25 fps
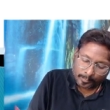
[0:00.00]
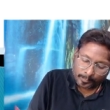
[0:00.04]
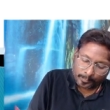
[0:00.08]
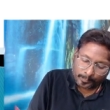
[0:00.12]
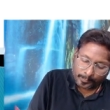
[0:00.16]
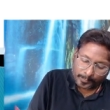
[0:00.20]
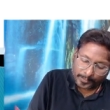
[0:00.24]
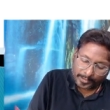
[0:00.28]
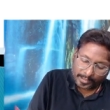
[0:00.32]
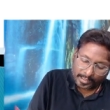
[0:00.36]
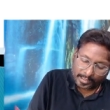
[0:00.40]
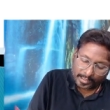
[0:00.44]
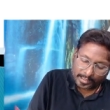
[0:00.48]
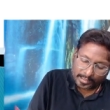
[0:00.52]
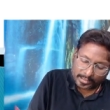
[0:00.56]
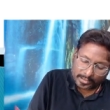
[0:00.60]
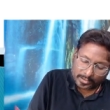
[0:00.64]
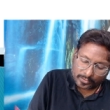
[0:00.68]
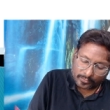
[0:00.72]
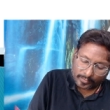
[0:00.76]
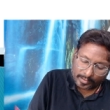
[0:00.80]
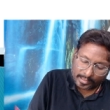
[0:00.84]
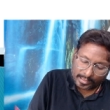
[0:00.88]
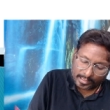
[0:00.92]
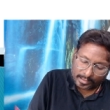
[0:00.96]
pH
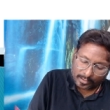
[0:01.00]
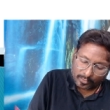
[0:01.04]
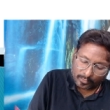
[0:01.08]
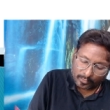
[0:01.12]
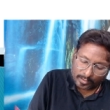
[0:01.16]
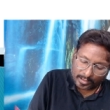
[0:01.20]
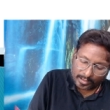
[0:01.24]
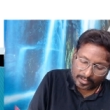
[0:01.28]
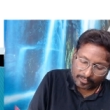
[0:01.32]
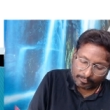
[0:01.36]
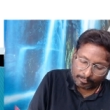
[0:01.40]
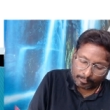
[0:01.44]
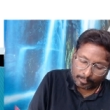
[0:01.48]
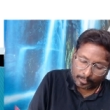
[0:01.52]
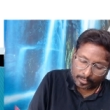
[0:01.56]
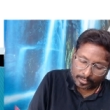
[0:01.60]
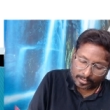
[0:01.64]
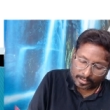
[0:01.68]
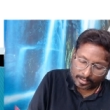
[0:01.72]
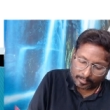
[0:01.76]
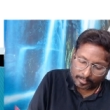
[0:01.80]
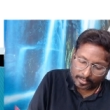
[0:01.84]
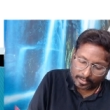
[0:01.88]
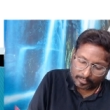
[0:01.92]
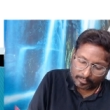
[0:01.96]
value of
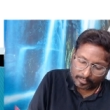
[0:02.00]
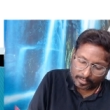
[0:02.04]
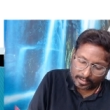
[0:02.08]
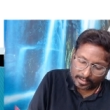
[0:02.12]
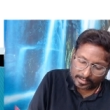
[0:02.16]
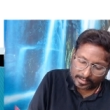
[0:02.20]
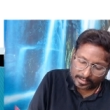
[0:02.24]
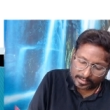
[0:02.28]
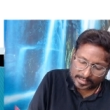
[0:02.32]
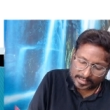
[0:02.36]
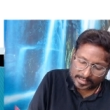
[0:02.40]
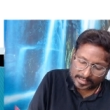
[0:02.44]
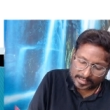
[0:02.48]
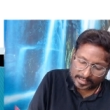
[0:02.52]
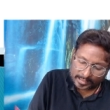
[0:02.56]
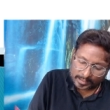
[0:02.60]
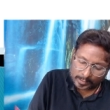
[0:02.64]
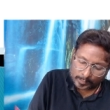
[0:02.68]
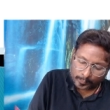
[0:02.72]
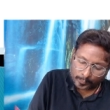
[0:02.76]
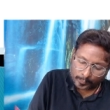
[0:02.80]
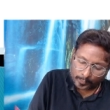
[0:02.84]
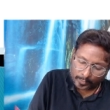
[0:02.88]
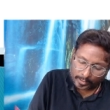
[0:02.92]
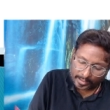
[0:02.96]
potable water
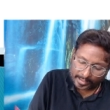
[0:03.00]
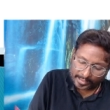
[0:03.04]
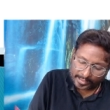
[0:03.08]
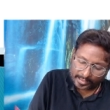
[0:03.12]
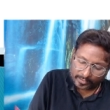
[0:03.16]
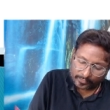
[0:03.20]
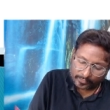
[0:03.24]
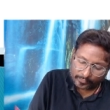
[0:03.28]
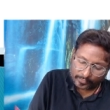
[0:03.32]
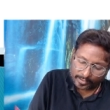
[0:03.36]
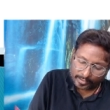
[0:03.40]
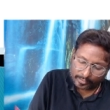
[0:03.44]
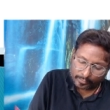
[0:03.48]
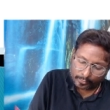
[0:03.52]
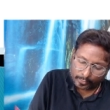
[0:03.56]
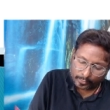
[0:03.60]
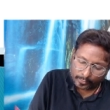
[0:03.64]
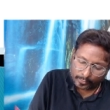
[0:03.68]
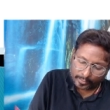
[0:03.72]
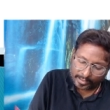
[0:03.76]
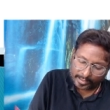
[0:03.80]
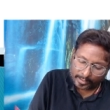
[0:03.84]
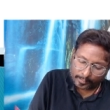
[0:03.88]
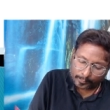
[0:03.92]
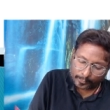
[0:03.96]
6.5 to
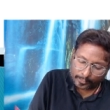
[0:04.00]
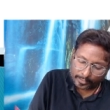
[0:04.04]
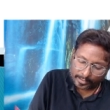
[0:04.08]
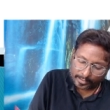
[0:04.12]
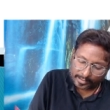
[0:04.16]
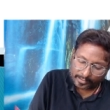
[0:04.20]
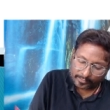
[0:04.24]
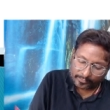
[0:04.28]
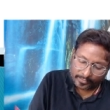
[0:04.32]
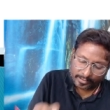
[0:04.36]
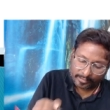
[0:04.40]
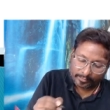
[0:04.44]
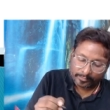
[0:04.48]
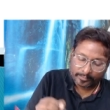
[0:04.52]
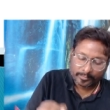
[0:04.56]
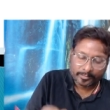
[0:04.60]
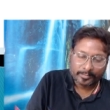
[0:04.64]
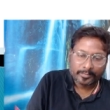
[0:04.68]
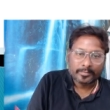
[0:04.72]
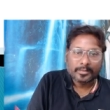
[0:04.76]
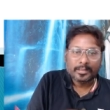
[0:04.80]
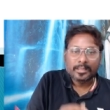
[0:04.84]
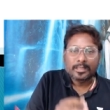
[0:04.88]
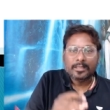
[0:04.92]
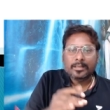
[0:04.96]
8.5.
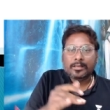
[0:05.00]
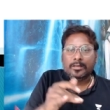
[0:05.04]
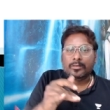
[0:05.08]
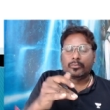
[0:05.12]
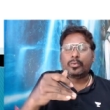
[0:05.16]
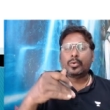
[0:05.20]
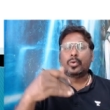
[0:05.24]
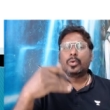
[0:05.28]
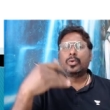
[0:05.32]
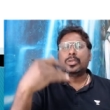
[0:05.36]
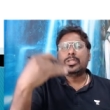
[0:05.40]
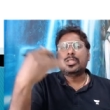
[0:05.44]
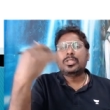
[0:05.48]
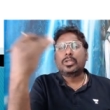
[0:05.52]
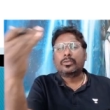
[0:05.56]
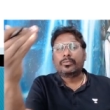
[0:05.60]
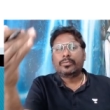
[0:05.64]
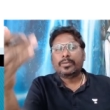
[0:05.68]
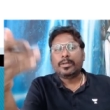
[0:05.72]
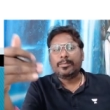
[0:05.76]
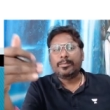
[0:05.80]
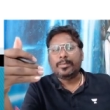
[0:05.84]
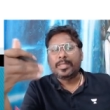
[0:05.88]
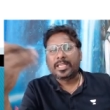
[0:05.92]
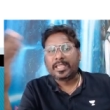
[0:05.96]
So
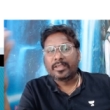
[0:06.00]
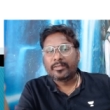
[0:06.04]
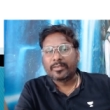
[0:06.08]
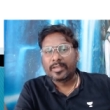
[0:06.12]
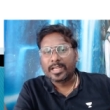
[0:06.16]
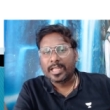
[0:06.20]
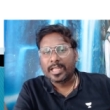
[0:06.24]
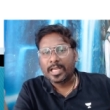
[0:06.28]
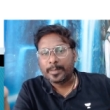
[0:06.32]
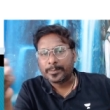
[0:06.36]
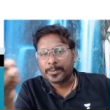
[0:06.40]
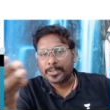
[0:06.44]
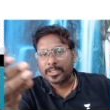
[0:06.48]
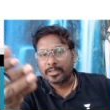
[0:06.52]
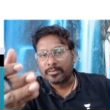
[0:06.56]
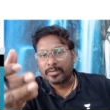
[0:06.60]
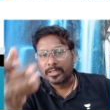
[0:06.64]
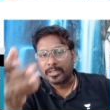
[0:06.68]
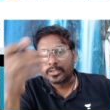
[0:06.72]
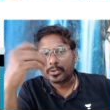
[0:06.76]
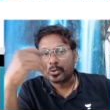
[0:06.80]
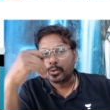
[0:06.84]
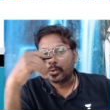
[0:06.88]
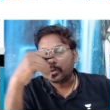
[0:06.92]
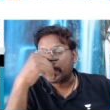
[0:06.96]
from the given option
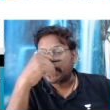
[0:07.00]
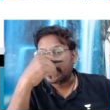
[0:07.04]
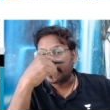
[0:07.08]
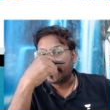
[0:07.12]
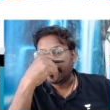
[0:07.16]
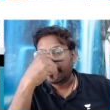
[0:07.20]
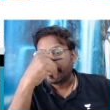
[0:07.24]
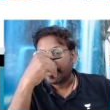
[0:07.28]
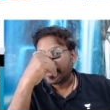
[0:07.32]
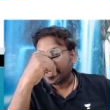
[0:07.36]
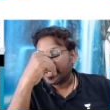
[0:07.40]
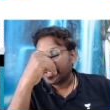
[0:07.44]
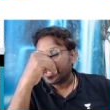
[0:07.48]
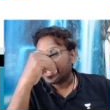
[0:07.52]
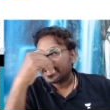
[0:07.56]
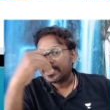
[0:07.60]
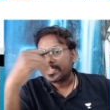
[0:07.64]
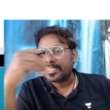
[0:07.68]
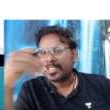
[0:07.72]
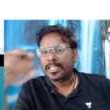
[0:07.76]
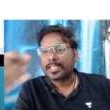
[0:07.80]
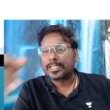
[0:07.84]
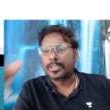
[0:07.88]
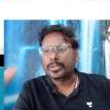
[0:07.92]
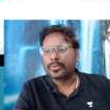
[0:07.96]
we'll choose
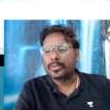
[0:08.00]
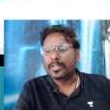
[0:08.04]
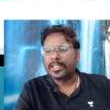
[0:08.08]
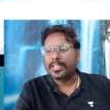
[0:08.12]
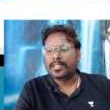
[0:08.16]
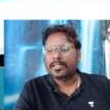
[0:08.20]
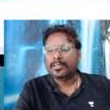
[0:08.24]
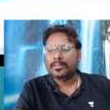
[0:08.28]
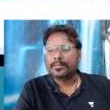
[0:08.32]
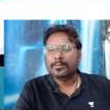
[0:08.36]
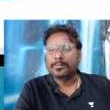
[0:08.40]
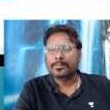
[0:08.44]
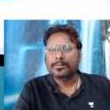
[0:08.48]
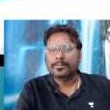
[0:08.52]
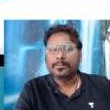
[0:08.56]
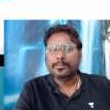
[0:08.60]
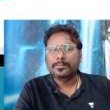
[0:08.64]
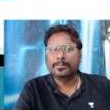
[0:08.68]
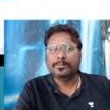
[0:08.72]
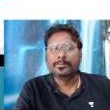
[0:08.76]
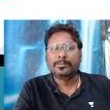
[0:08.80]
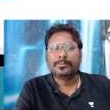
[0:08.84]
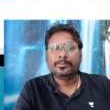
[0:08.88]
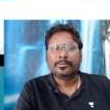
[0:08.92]
6 to 8.